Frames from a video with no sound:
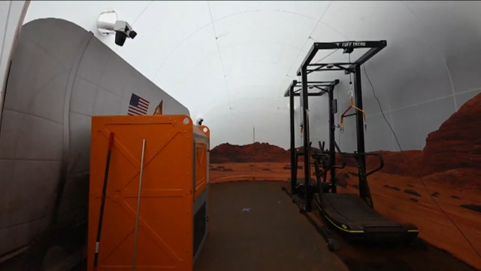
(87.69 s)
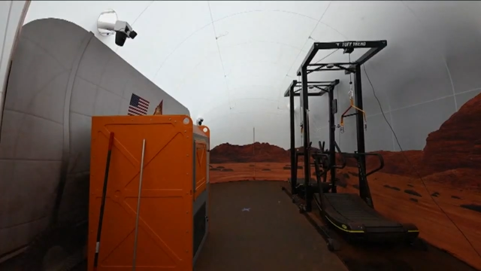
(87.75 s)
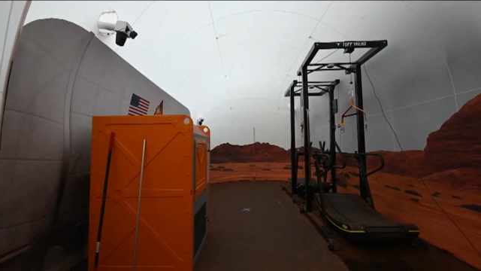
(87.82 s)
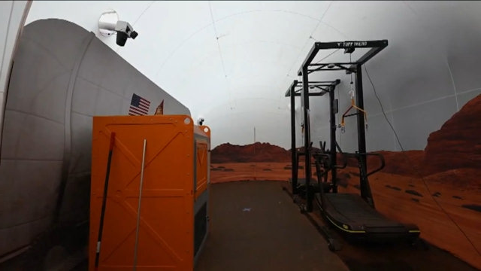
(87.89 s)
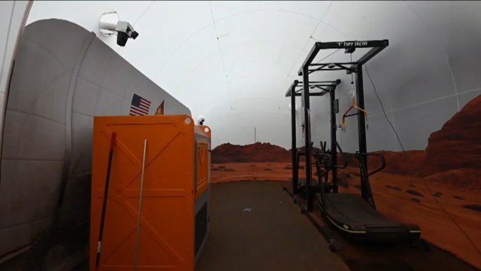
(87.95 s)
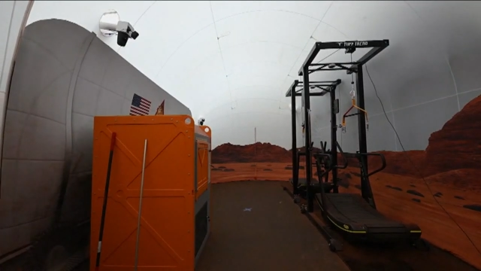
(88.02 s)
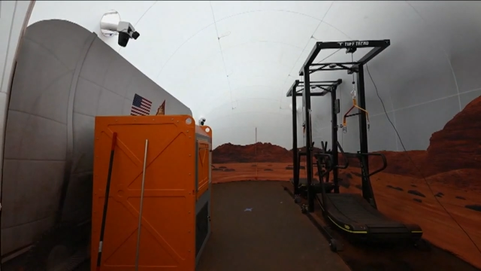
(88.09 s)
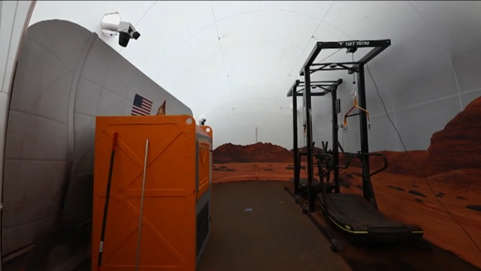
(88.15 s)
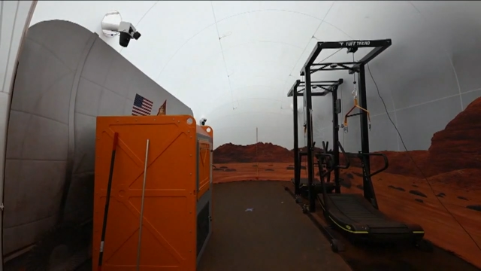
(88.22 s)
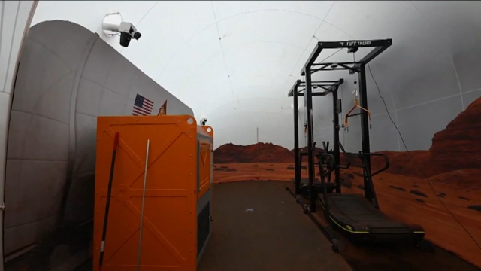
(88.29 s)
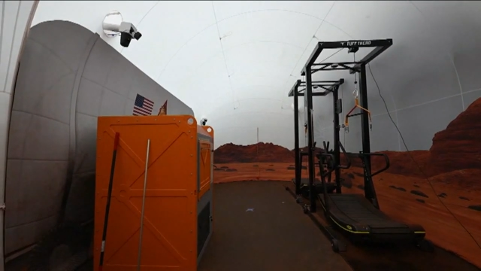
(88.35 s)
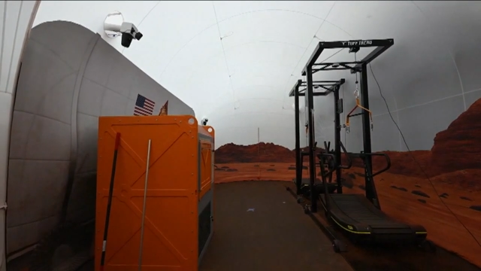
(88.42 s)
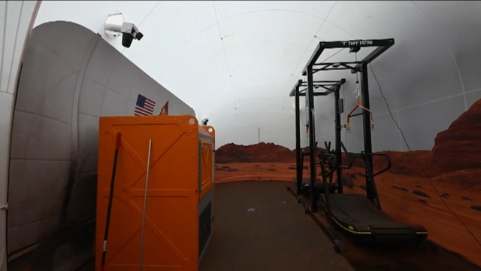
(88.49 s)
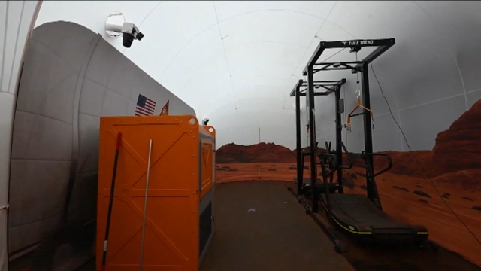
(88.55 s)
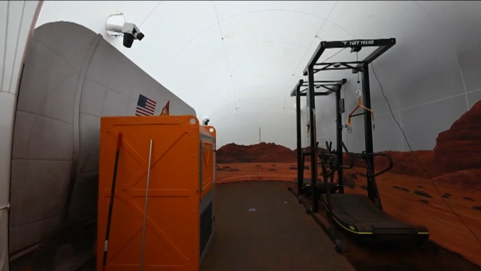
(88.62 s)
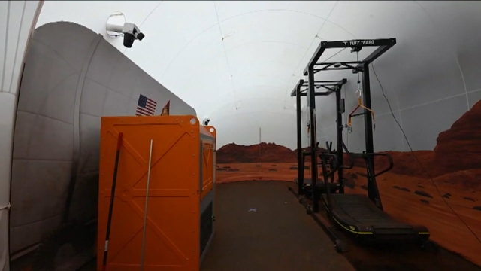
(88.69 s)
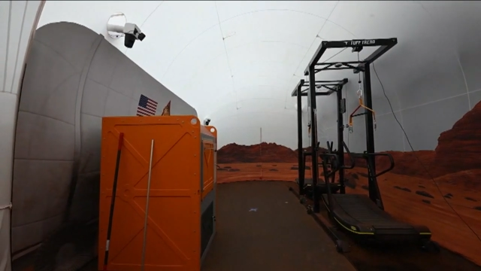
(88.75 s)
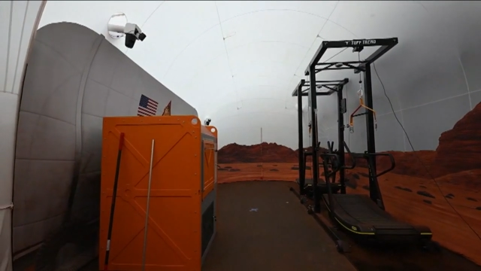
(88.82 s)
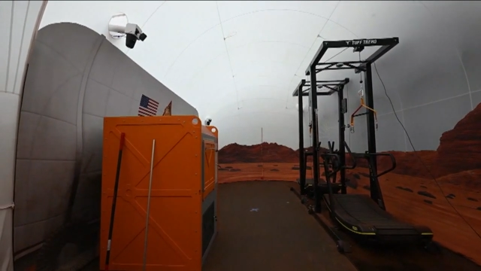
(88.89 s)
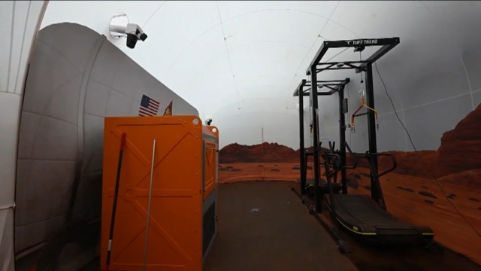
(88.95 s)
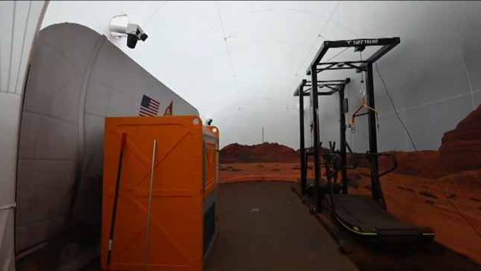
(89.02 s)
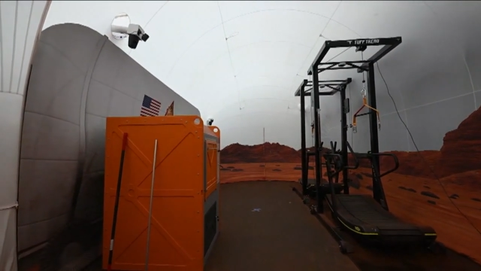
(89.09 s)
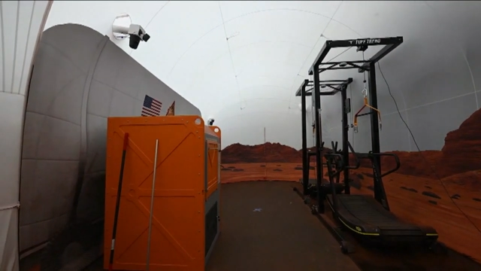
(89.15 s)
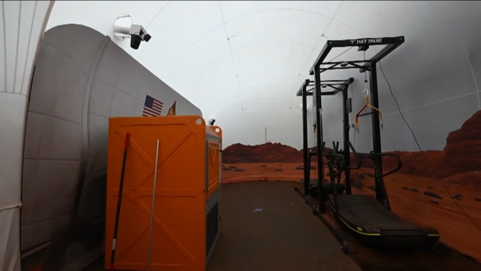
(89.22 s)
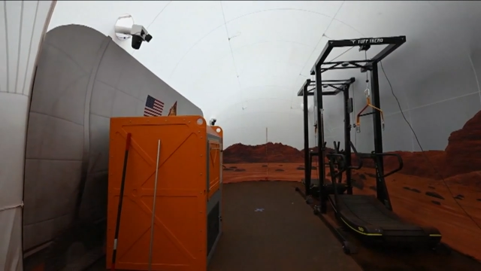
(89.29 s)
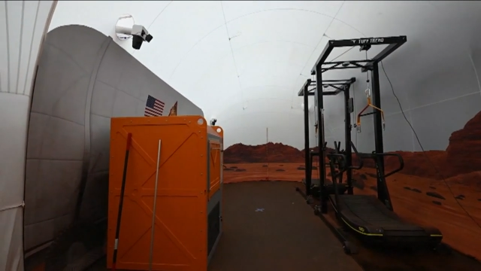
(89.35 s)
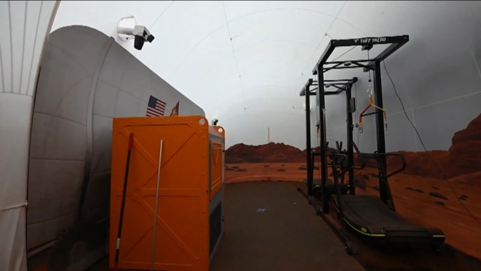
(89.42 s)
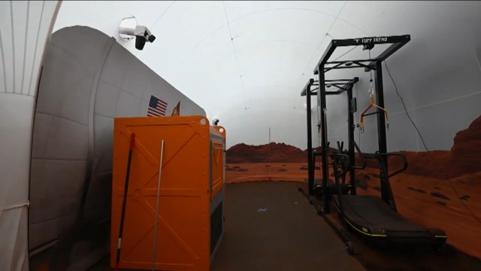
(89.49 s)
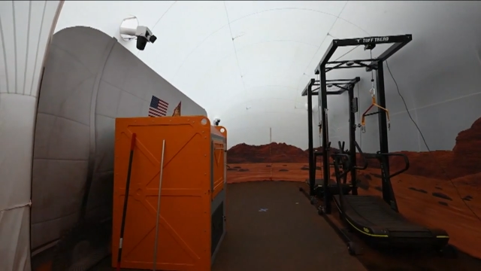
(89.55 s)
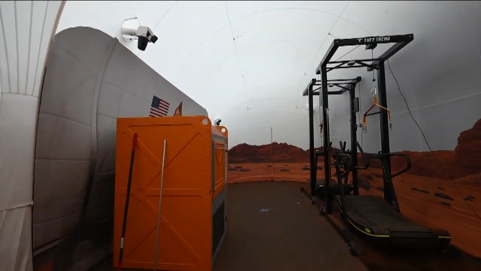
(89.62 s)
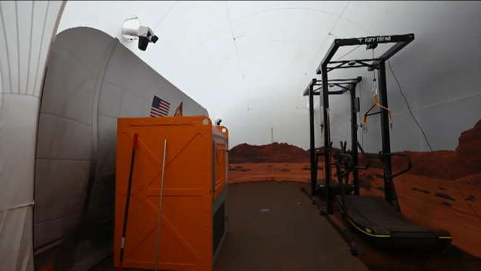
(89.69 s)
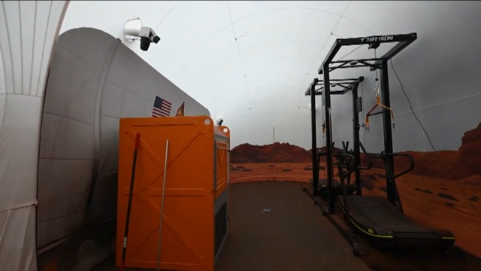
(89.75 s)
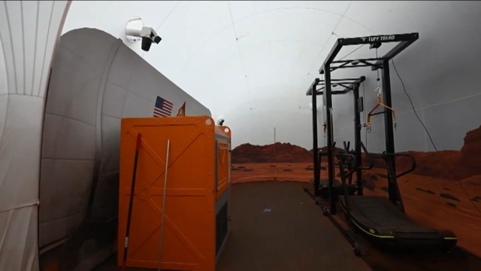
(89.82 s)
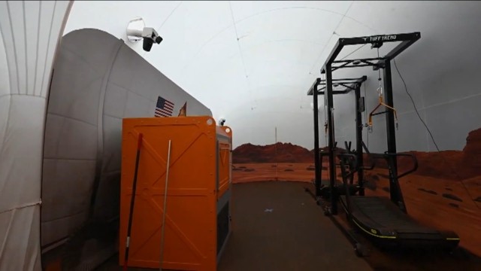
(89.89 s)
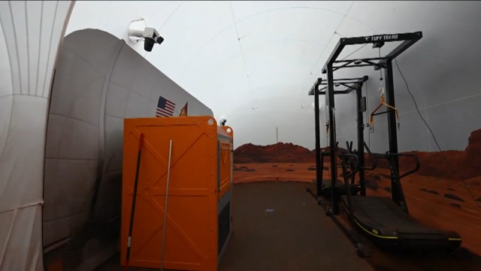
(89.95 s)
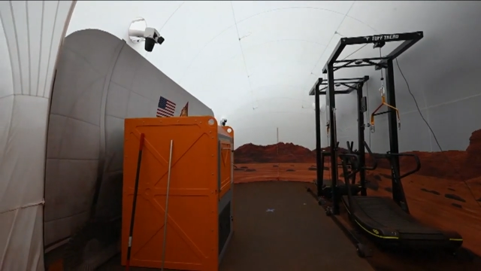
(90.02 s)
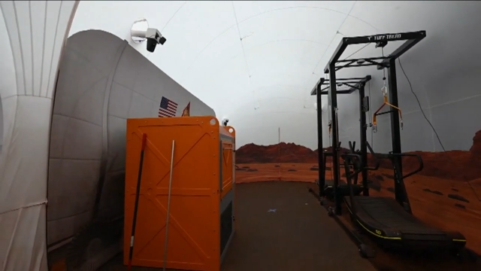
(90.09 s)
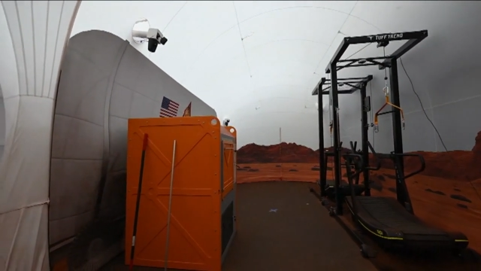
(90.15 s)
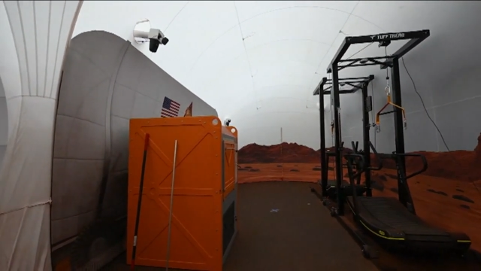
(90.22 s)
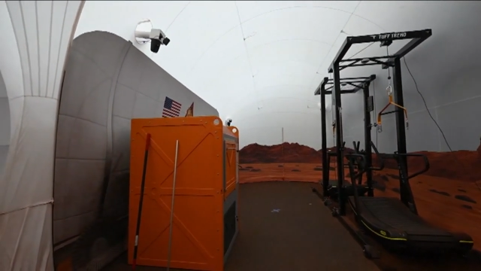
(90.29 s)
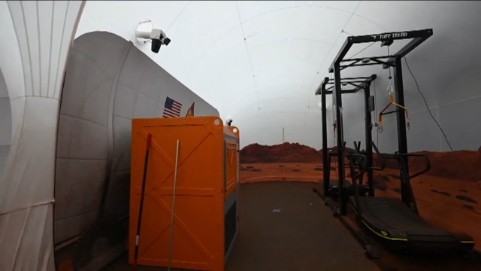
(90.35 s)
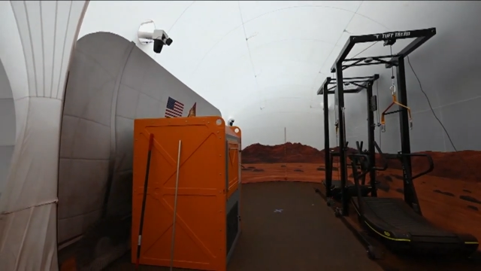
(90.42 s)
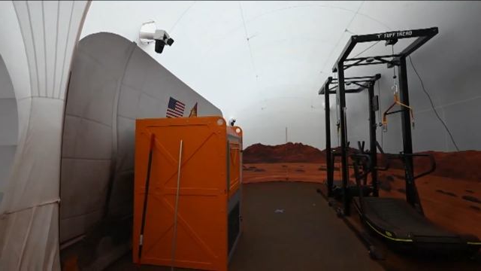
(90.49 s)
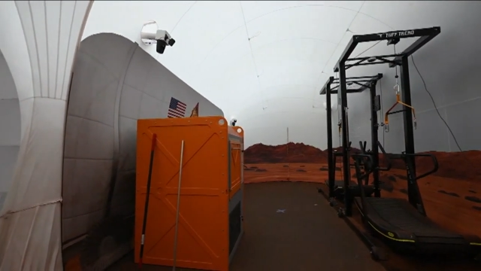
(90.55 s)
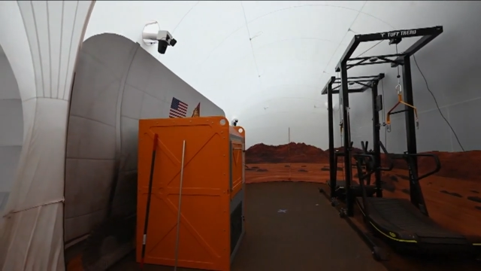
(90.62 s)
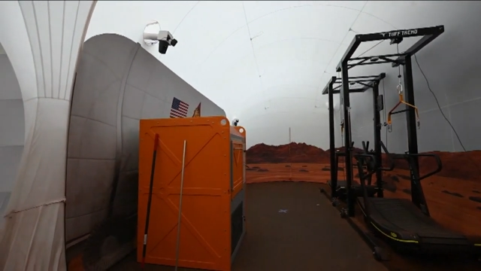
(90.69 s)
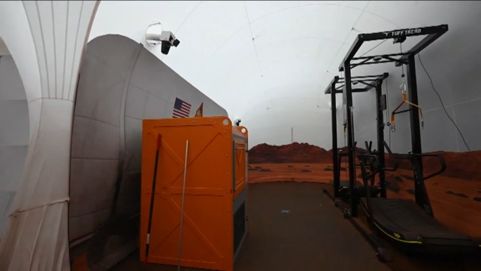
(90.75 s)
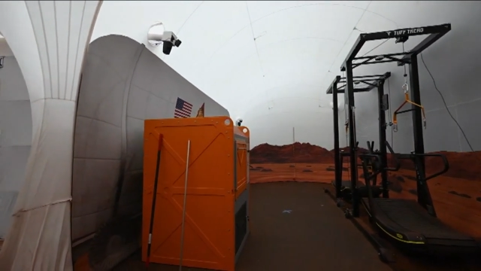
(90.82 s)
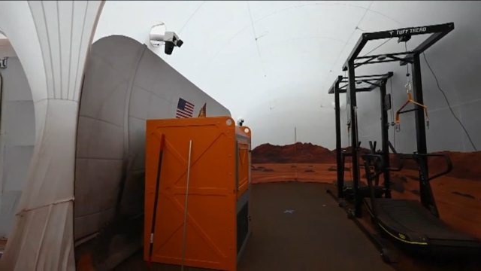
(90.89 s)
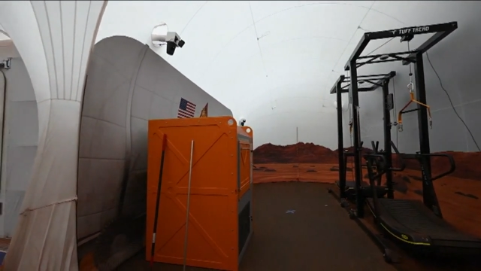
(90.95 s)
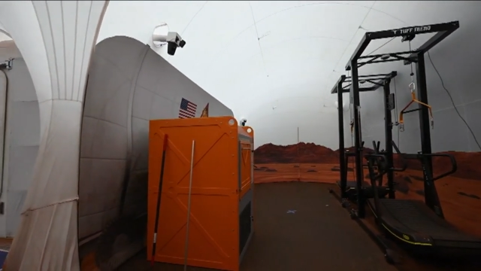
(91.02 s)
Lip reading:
No face is visible, so there are no lips to read.